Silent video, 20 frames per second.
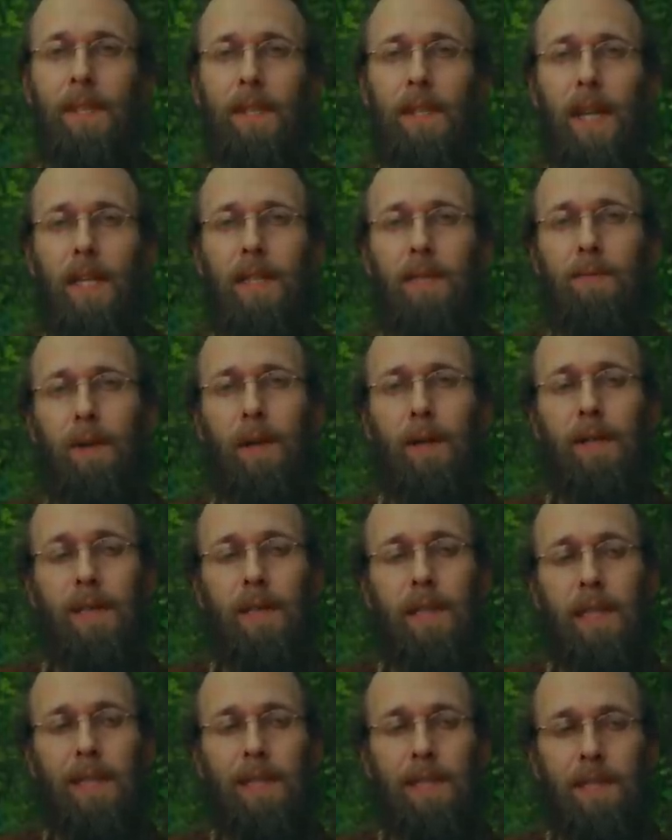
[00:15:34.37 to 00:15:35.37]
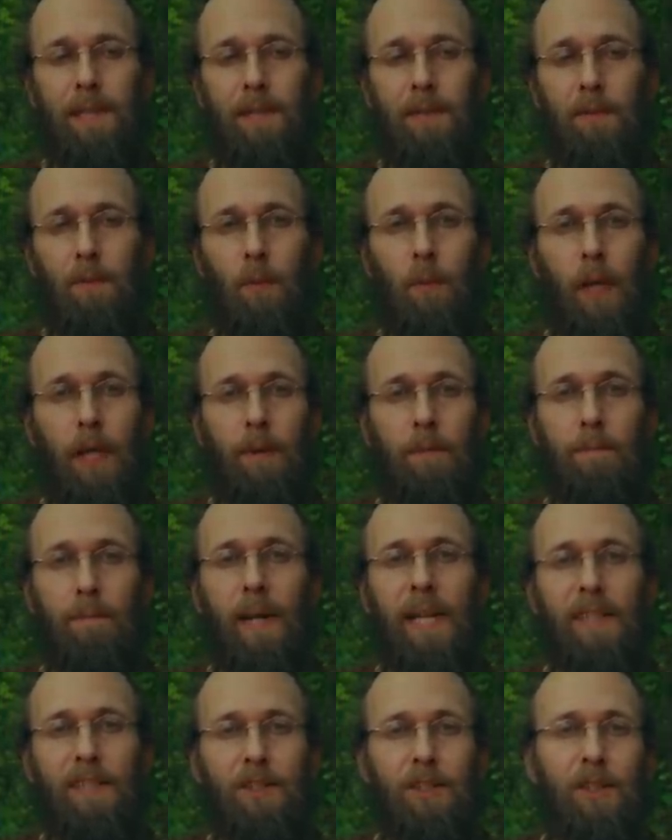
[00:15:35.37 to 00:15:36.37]
At the very least, we
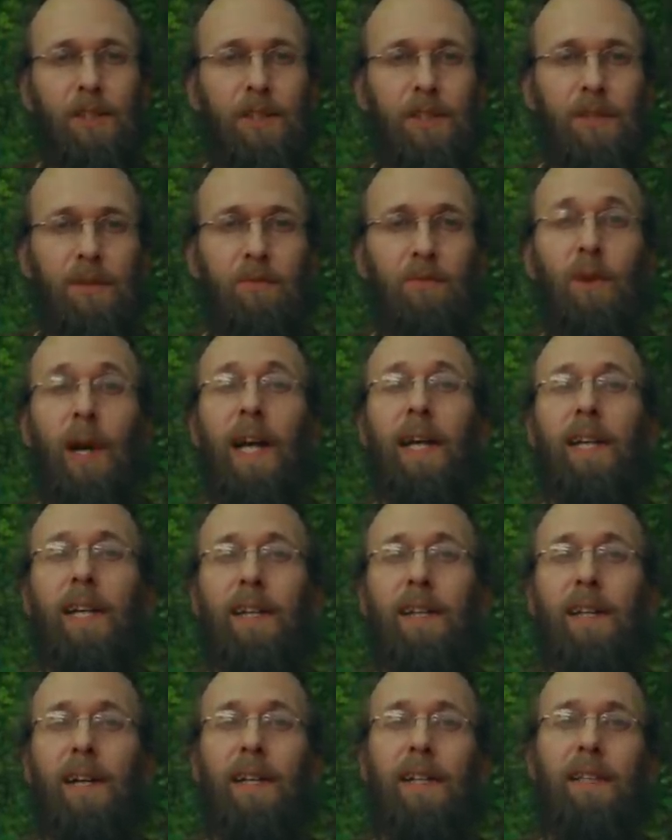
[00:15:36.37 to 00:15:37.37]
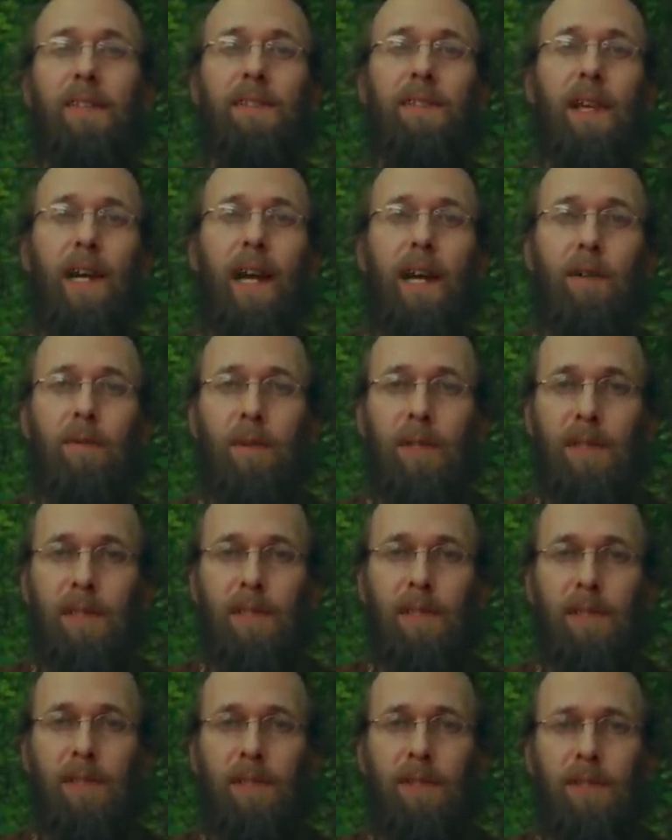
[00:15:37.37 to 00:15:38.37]
might just recognize our
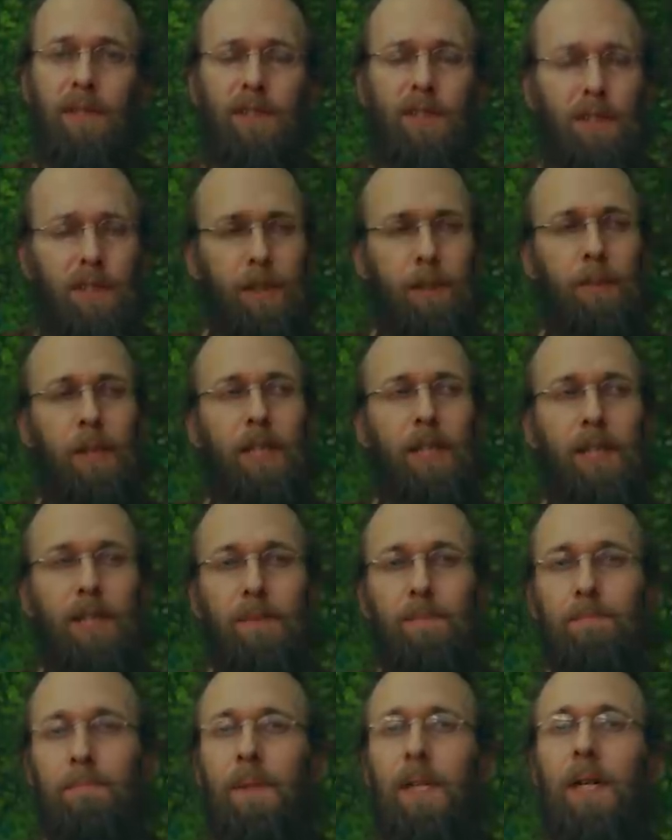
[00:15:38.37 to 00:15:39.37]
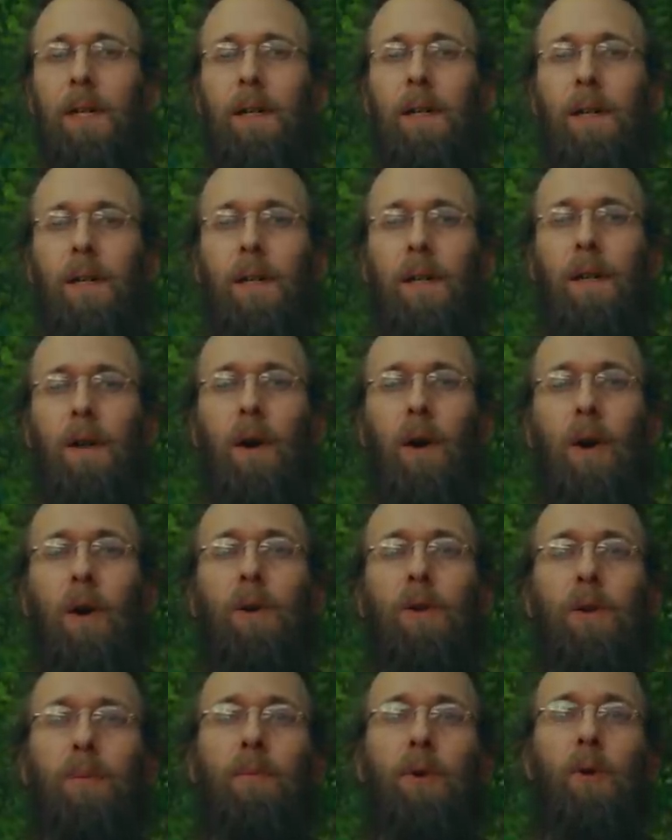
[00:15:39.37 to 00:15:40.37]
resistance, just to become
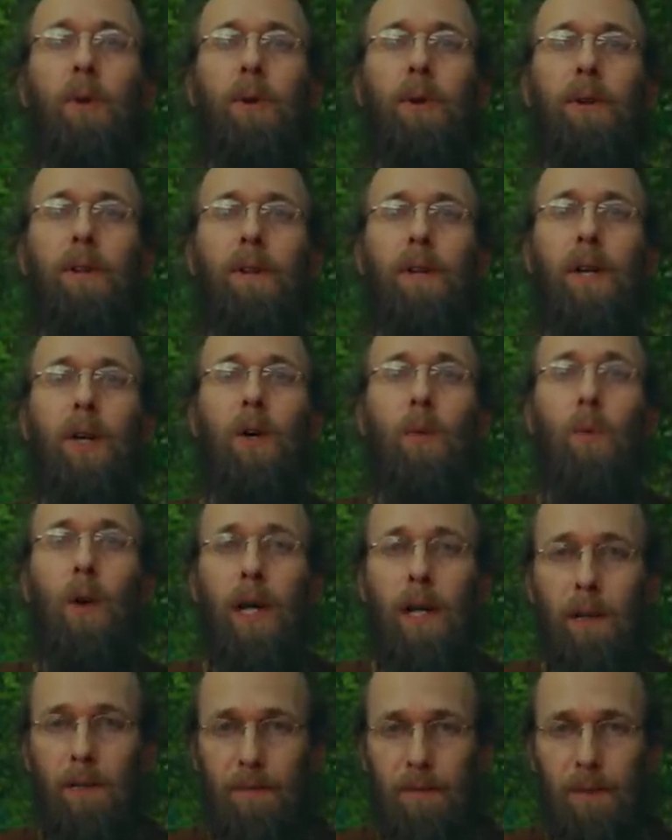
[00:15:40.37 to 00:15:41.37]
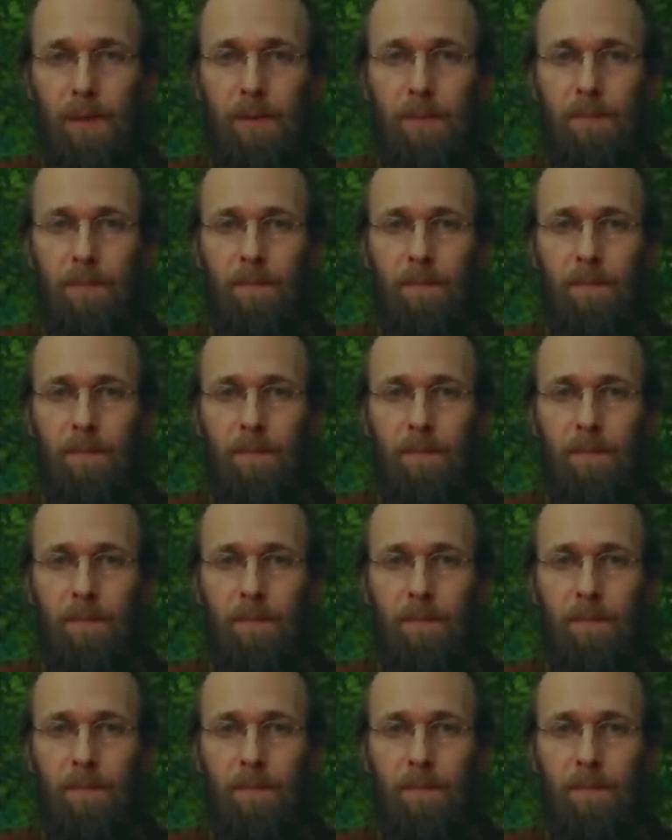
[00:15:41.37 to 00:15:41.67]
all the more aware of it